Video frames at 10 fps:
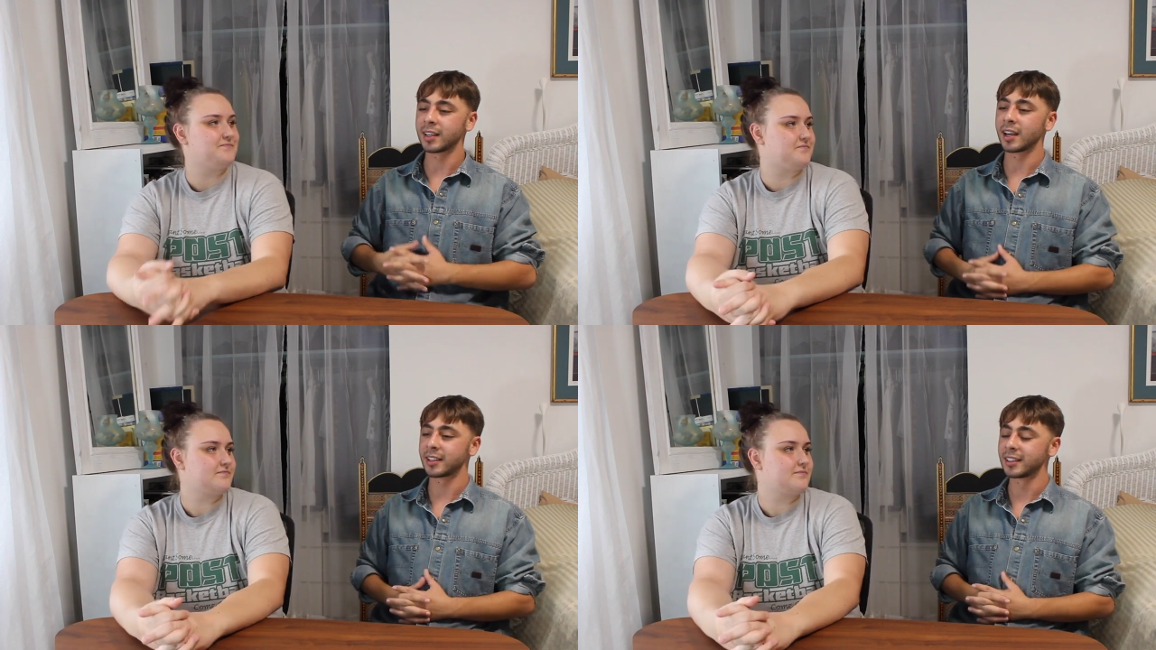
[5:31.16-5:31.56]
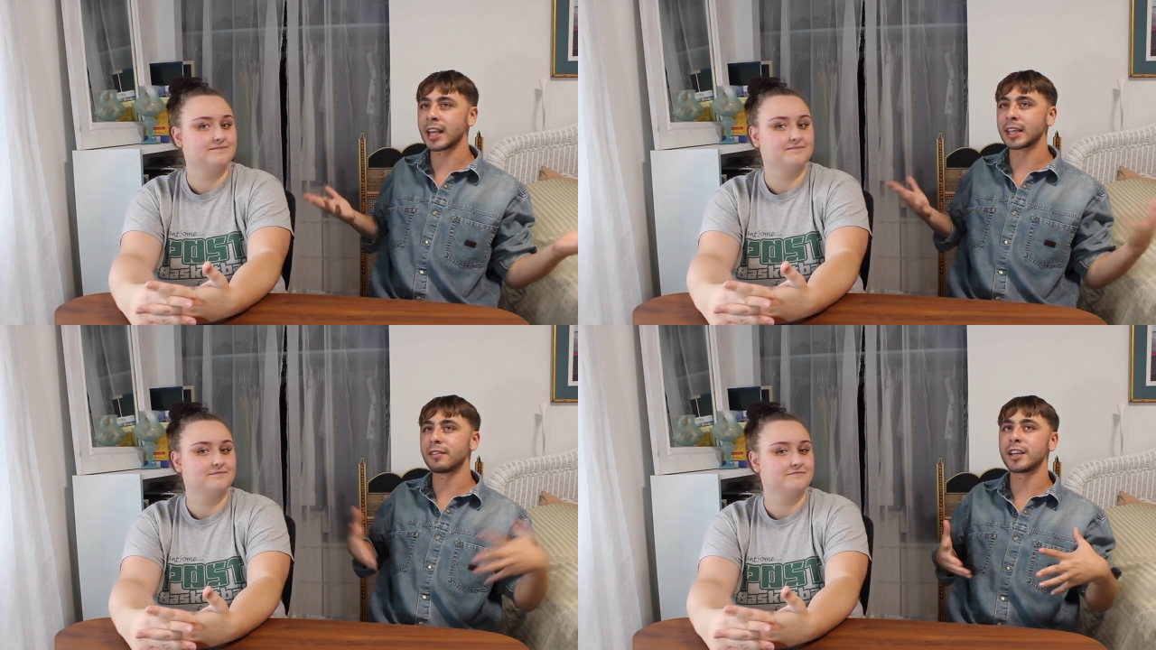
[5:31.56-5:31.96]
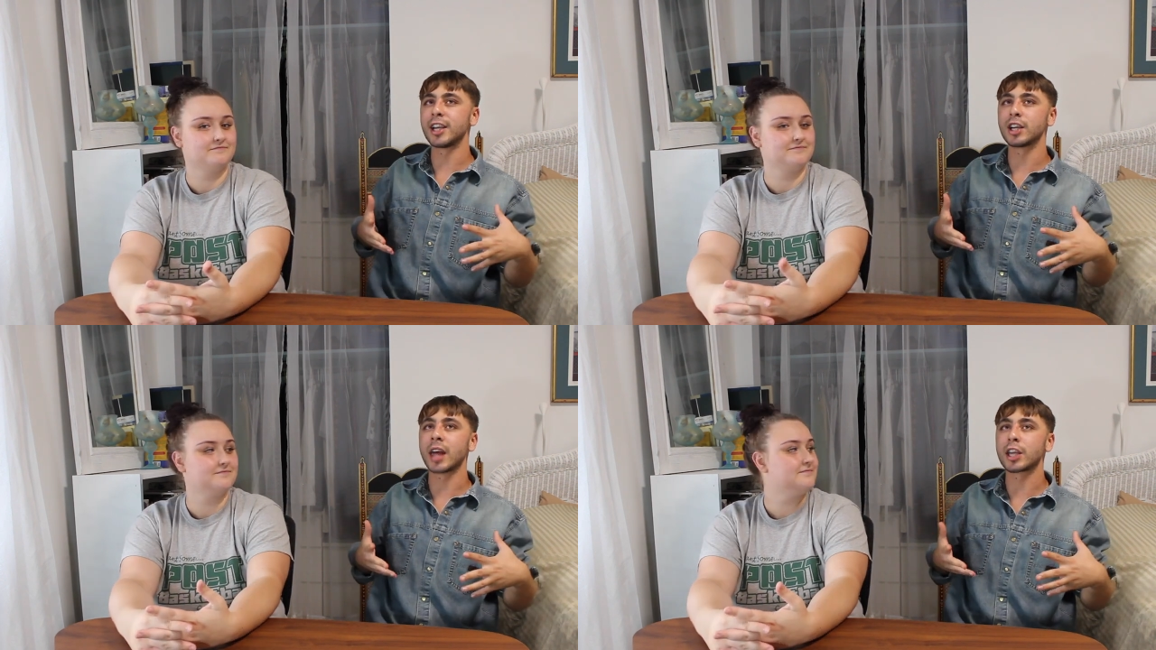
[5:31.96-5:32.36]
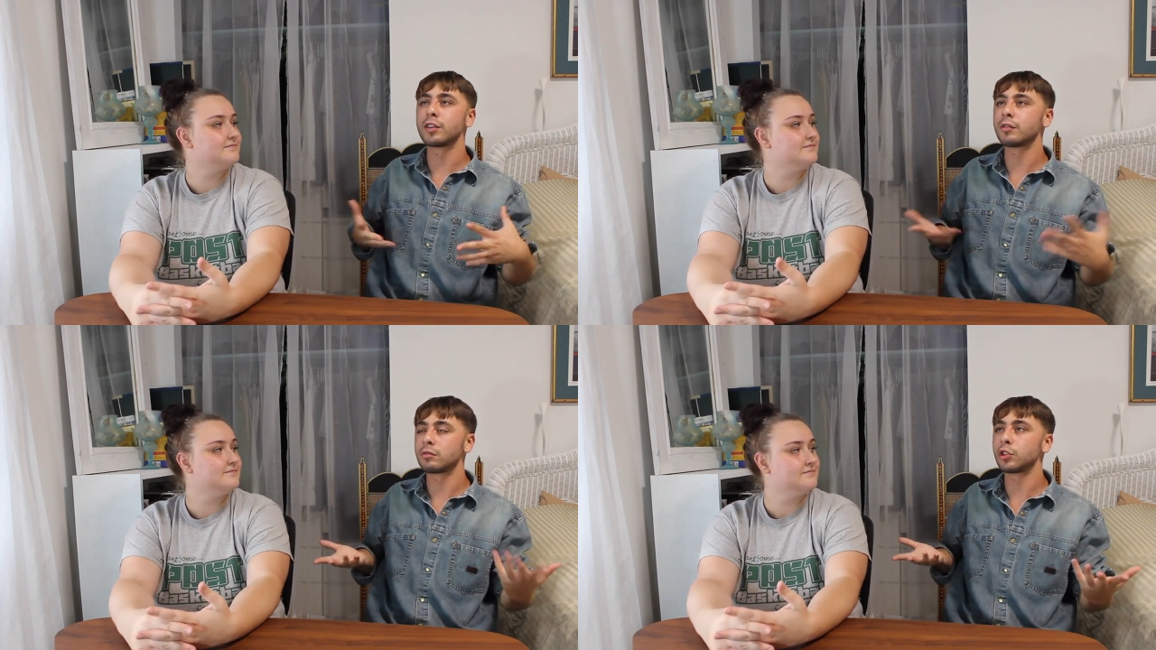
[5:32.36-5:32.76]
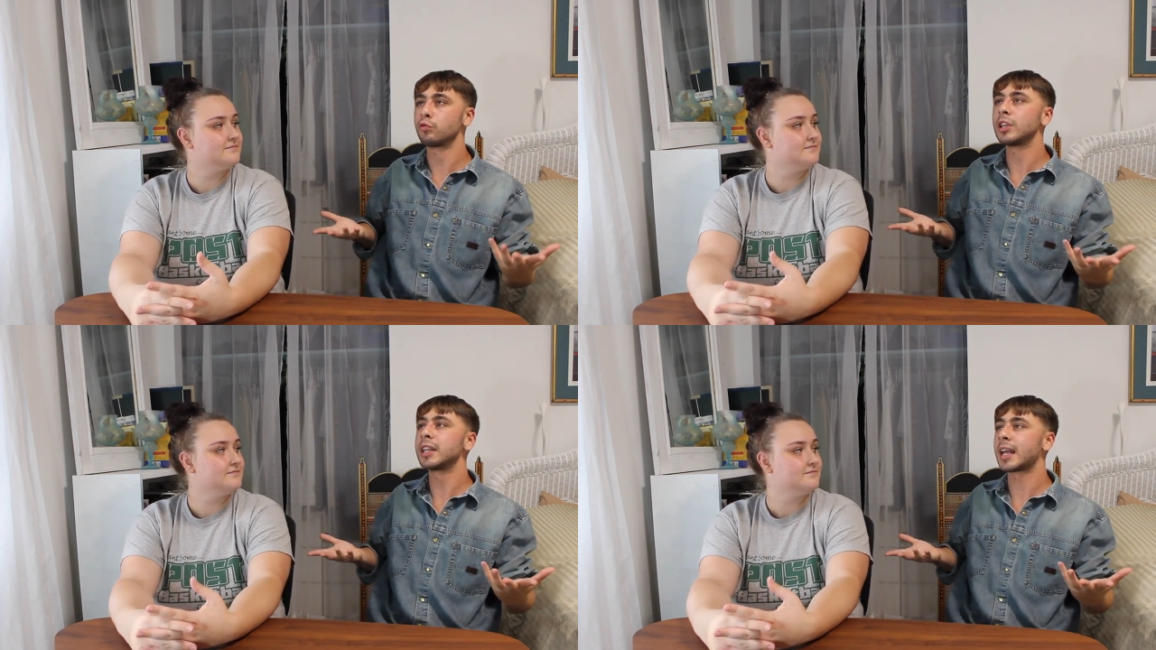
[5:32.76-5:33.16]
Speaker 1: yeah. like living here, like you, you really